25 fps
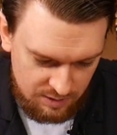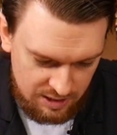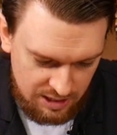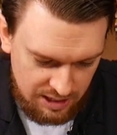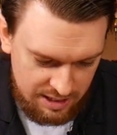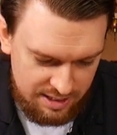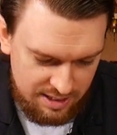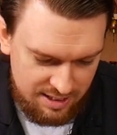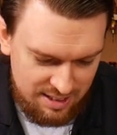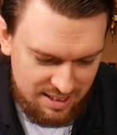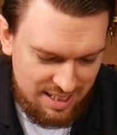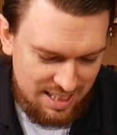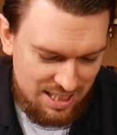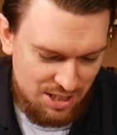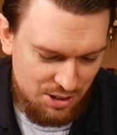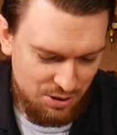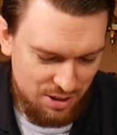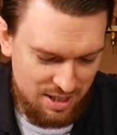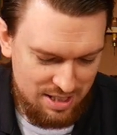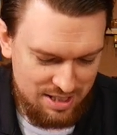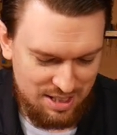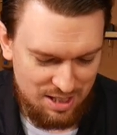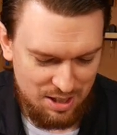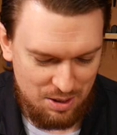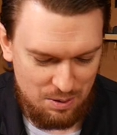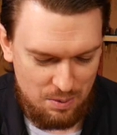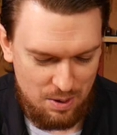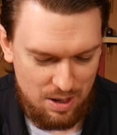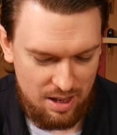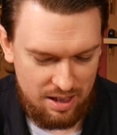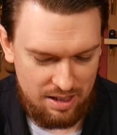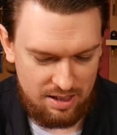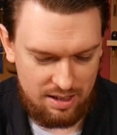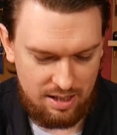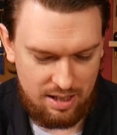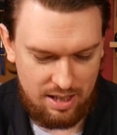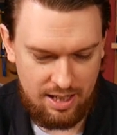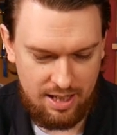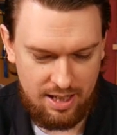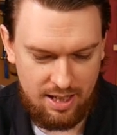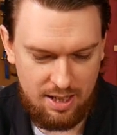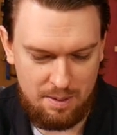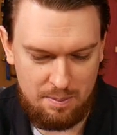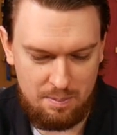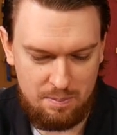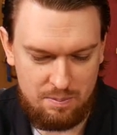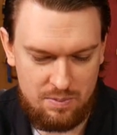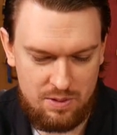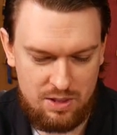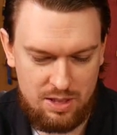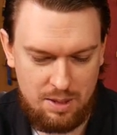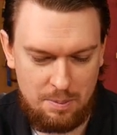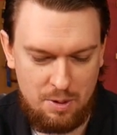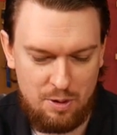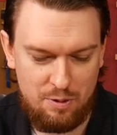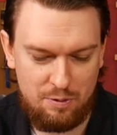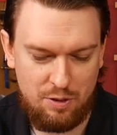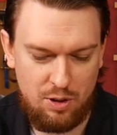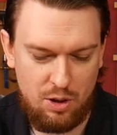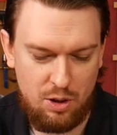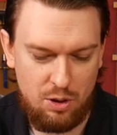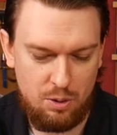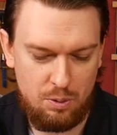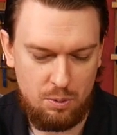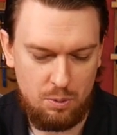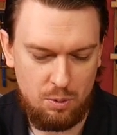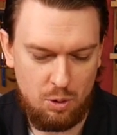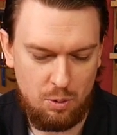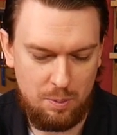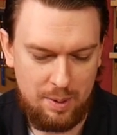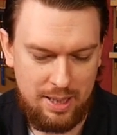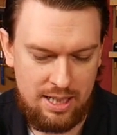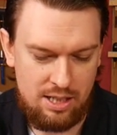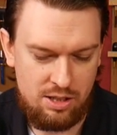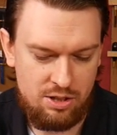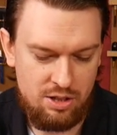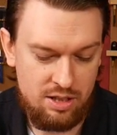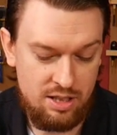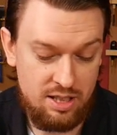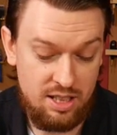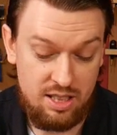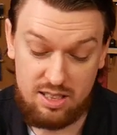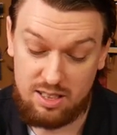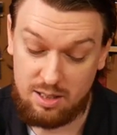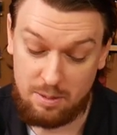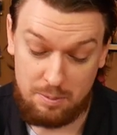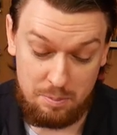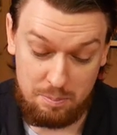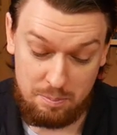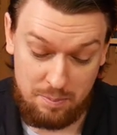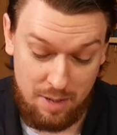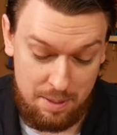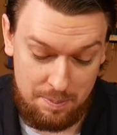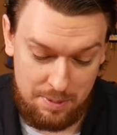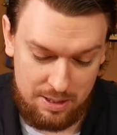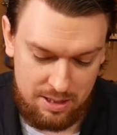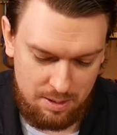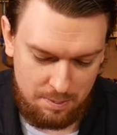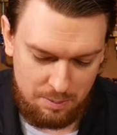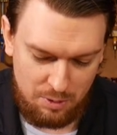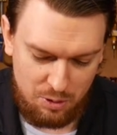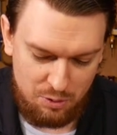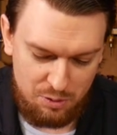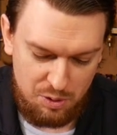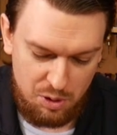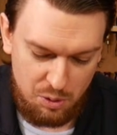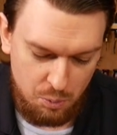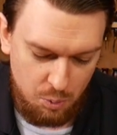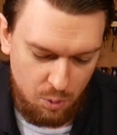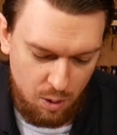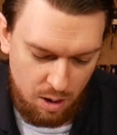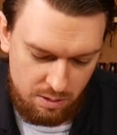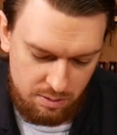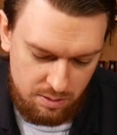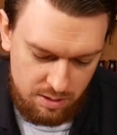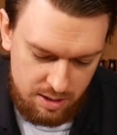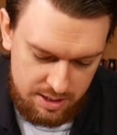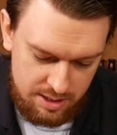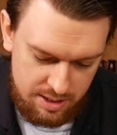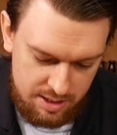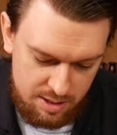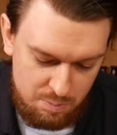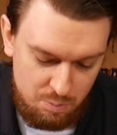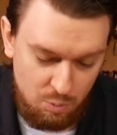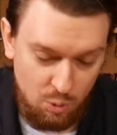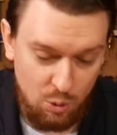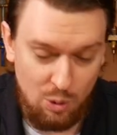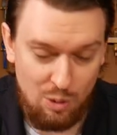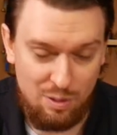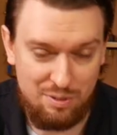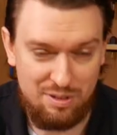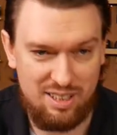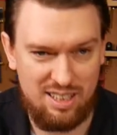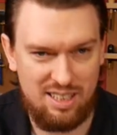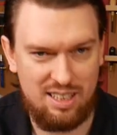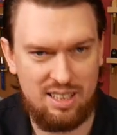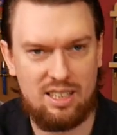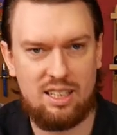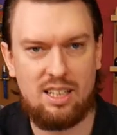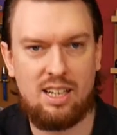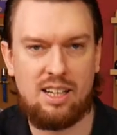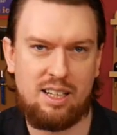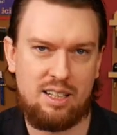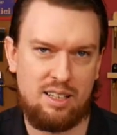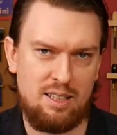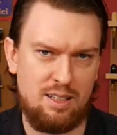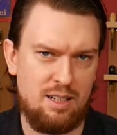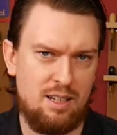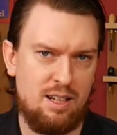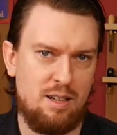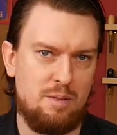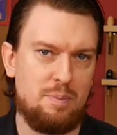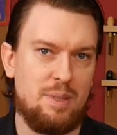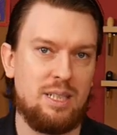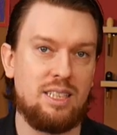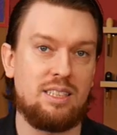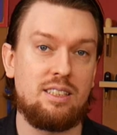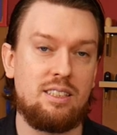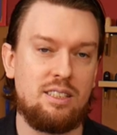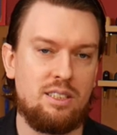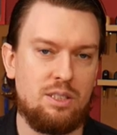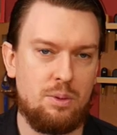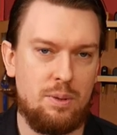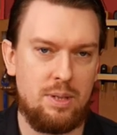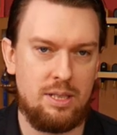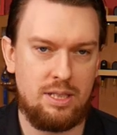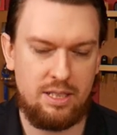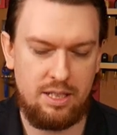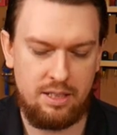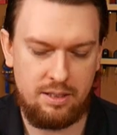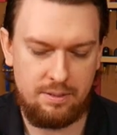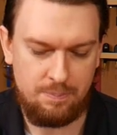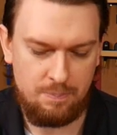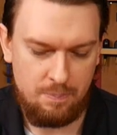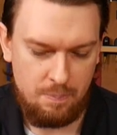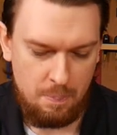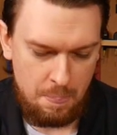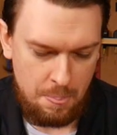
This is an interesting one. Um, some of you will be interested, some maybe some of you won't. This is more of a like a business question.